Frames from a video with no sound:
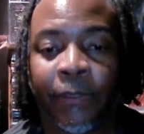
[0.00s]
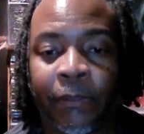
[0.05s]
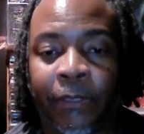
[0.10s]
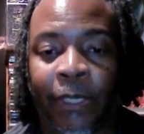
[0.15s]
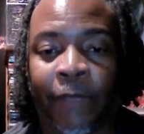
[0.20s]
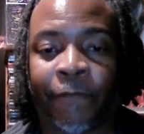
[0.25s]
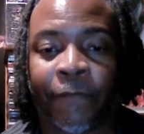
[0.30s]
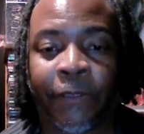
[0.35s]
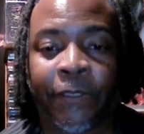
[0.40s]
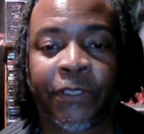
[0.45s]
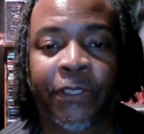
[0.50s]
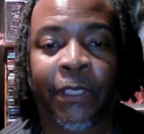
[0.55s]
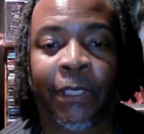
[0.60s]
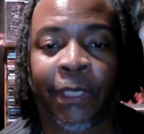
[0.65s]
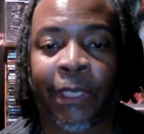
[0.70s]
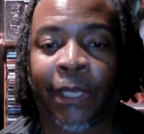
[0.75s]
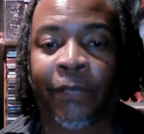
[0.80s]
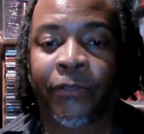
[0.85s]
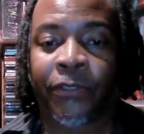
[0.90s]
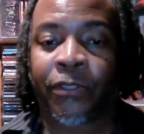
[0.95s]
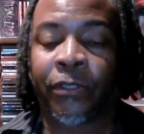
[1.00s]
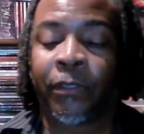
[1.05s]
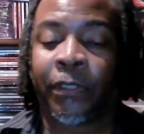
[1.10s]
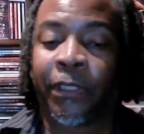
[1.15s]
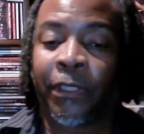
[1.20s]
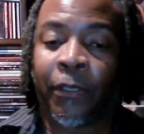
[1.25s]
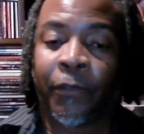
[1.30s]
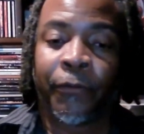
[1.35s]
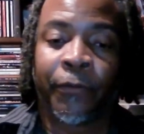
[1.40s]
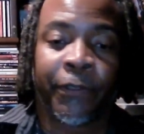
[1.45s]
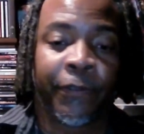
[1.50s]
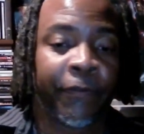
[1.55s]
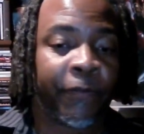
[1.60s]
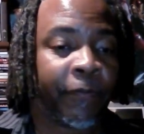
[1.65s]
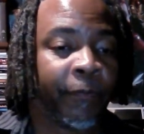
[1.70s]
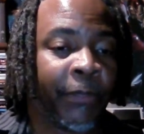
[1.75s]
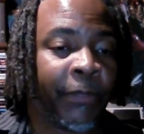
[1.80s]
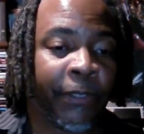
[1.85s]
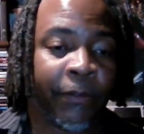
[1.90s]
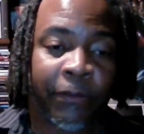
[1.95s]
Definitely check out Shuggie Otis,
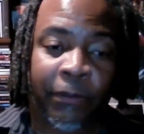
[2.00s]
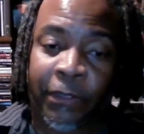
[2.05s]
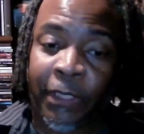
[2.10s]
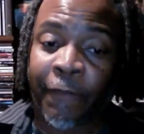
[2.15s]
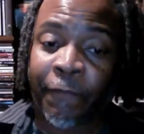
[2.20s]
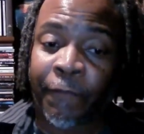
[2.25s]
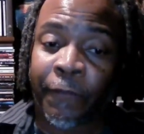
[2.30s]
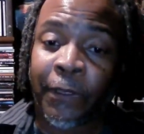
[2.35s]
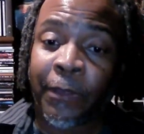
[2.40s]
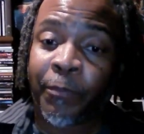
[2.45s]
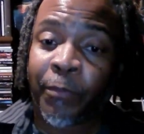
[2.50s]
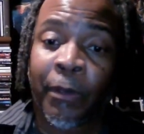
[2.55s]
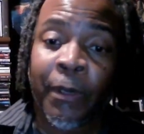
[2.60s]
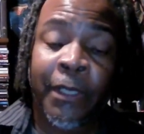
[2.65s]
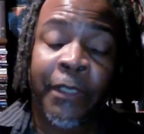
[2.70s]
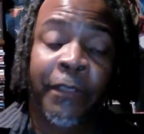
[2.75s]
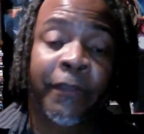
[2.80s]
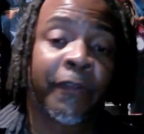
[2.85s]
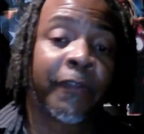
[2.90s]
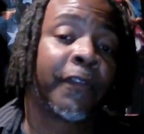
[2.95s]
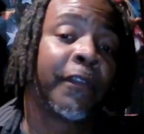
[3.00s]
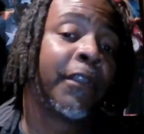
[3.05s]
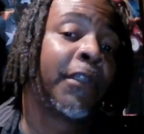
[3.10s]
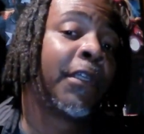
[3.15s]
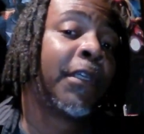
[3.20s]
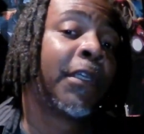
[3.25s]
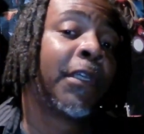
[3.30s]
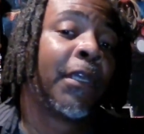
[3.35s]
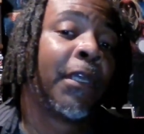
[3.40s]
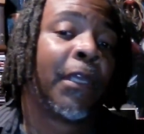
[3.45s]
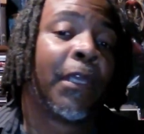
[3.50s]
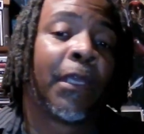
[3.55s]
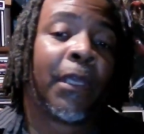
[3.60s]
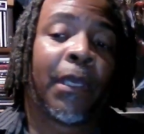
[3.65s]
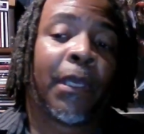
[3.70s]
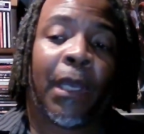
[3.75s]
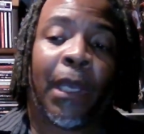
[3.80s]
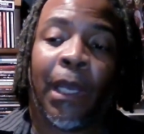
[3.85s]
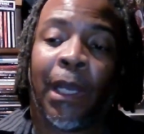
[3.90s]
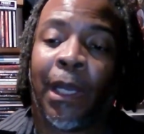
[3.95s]
but definitely Prince.
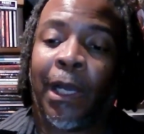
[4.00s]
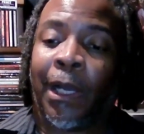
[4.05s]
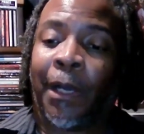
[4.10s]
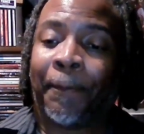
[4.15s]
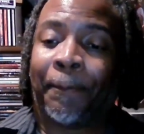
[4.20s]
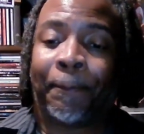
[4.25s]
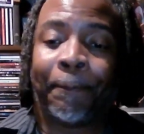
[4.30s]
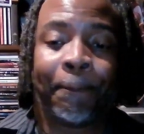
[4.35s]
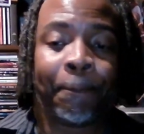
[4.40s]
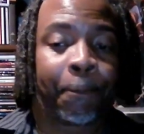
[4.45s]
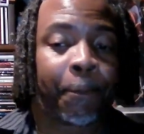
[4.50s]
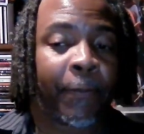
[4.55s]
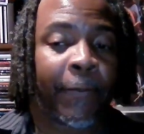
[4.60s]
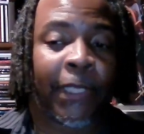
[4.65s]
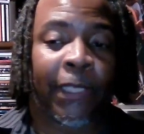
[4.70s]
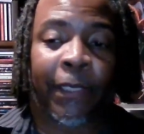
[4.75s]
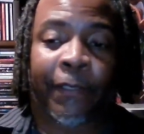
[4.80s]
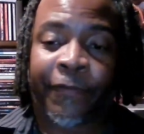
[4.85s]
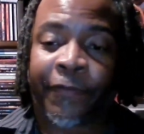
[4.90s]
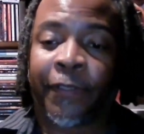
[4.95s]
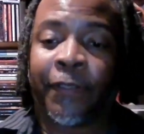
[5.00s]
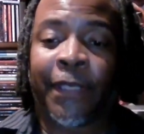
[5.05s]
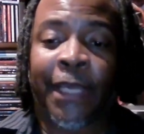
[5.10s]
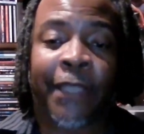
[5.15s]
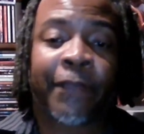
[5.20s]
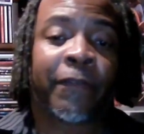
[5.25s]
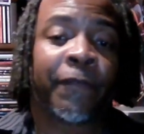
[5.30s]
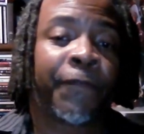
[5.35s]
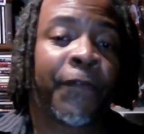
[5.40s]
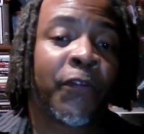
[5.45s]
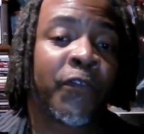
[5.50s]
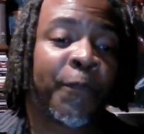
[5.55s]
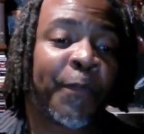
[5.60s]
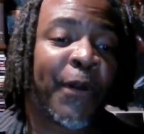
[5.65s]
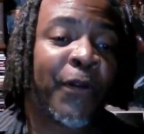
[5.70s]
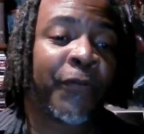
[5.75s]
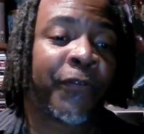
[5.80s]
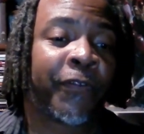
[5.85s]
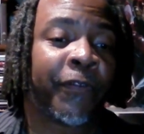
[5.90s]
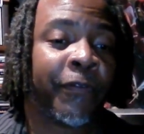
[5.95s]
Like I said, not the first
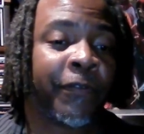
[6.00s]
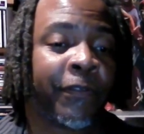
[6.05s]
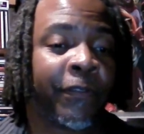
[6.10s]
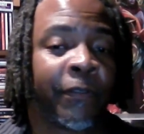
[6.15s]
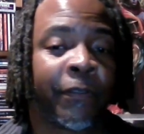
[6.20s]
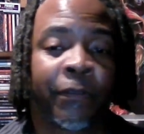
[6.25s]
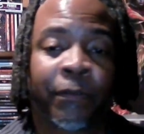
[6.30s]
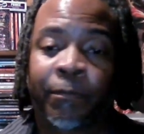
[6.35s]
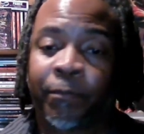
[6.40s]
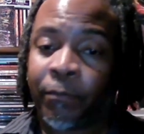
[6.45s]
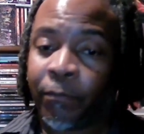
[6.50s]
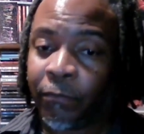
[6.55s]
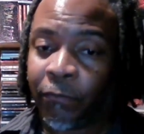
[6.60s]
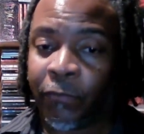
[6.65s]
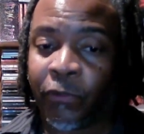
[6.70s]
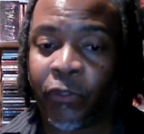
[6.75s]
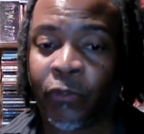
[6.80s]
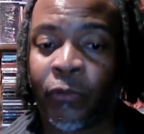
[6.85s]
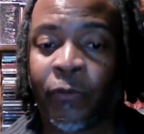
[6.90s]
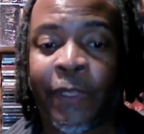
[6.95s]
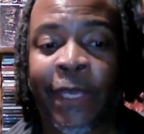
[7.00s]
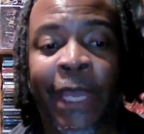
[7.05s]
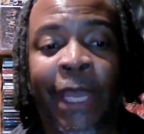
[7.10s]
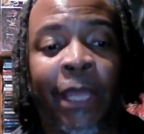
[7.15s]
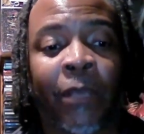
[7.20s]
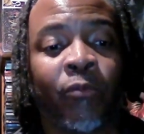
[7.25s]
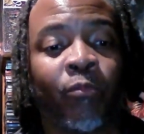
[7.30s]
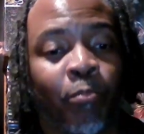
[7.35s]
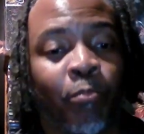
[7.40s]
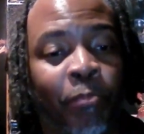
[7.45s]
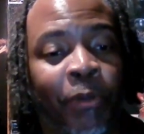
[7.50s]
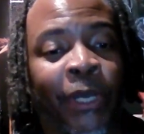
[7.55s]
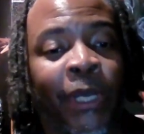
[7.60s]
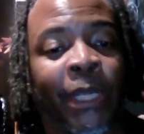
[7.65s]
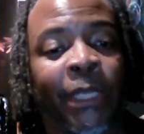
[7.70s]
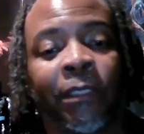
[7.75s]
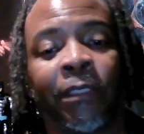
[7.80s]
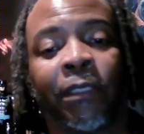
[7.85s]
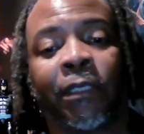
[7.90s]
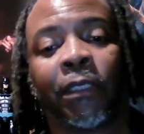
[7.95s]
person to do that,
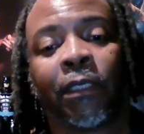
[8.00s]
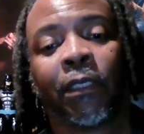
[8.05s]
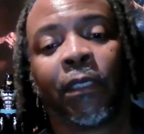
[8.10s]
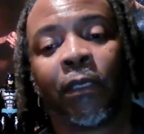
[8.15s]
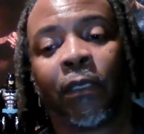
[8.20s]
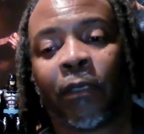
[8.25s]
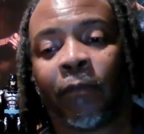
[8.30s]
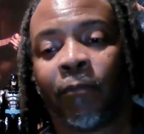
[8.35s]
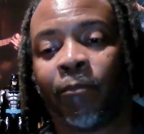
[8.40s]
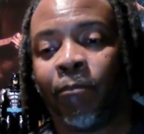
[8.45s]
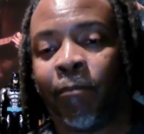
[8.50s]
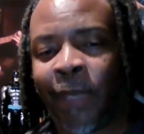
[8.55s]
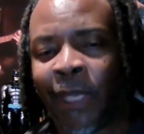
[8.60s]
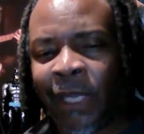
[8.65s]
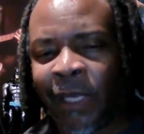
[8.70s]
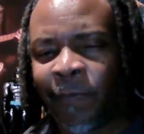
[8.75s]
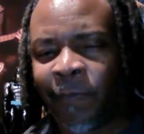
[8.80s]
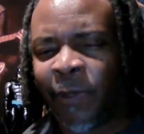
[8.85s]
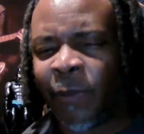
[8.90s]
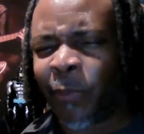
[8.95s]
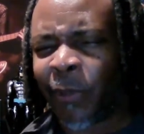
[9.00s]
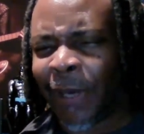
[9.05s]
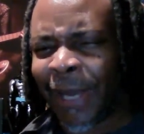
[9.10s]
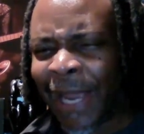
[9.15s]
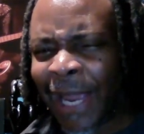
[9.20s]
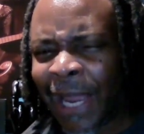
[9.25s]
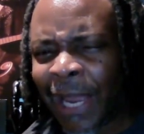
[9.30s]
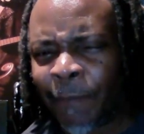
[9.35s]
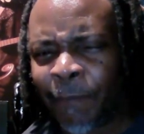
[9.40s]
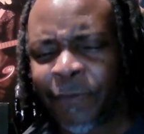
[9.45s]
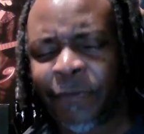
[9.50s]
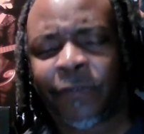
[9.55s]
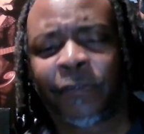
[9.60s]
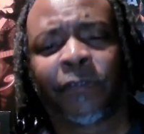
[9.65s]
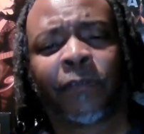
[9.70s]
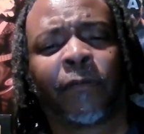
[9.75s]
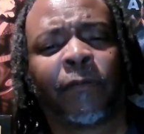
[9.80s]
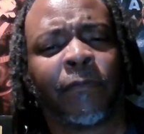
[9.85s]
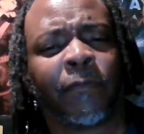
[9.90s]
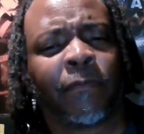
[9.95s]
but maybe
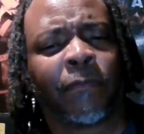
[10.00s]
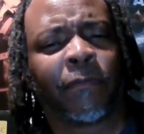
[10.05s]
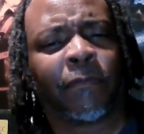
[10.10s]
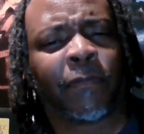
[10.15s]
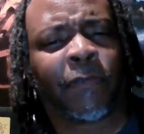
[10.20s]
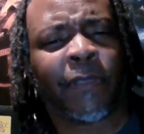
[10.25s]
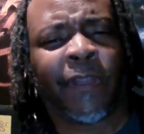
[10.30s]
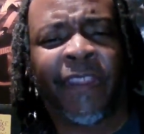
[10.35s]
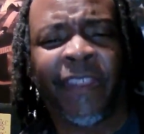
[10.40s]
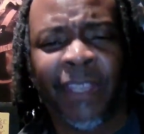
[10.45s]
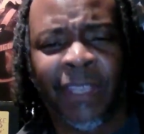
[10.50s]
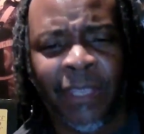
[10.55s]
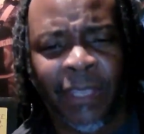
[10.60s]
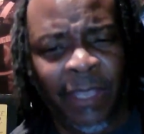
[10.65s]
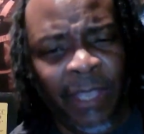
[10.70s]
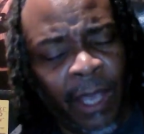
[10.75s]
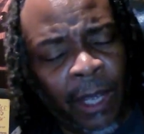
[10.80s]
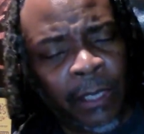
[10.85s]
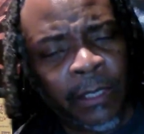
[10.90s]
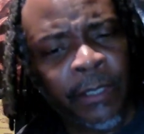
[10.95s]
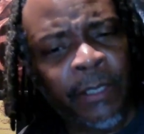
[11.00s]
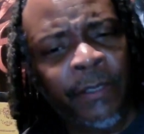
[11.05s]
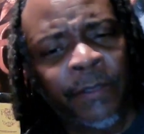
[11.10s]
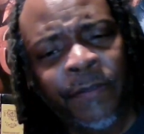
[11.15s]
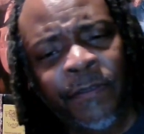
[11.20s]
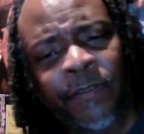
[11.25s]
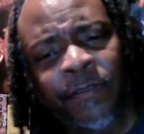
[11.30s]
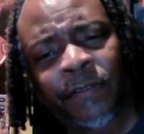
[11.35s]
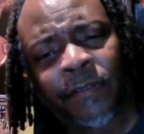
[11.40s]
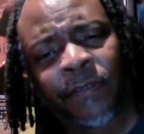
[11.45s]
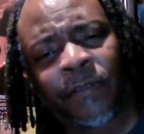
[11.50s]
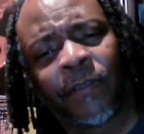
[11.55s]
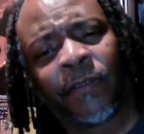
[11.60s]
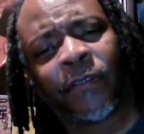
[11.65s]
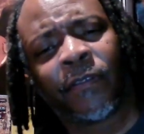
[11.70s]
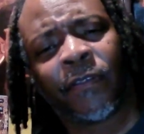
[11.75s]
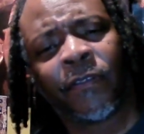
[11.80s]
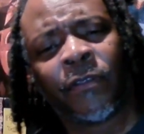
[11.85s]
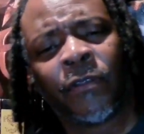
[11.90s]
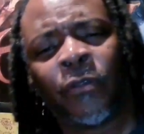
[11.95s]
perhaps the youngest
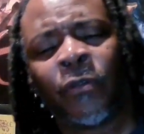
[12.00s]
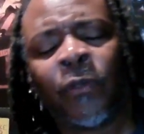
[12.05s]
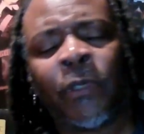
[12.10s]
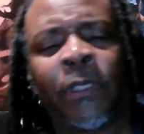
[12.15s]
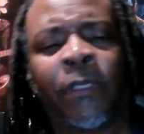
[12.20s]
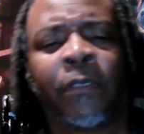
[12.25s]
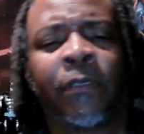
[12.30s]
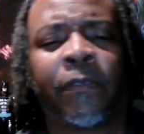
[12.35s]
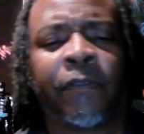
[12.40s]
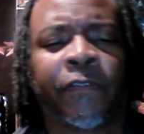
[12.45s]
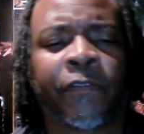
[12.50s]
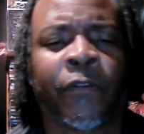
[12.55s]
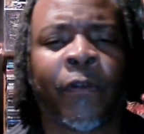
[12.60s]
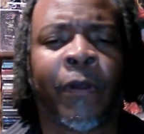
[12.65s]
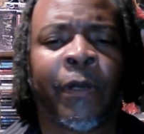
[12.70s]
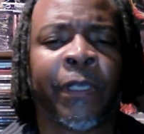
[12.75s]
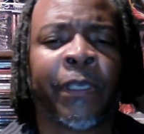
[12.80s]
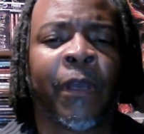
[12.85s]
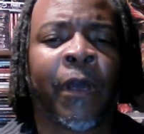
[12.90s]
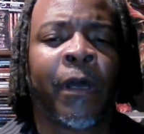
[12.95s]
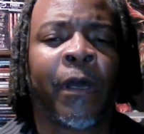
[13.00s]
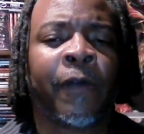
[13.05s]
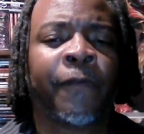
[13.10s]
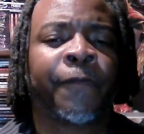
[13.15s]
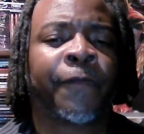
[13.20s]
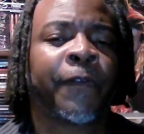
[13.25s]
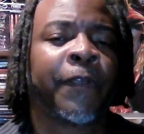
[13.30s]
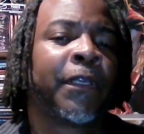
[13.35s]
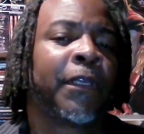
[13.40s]
to do it, starting off,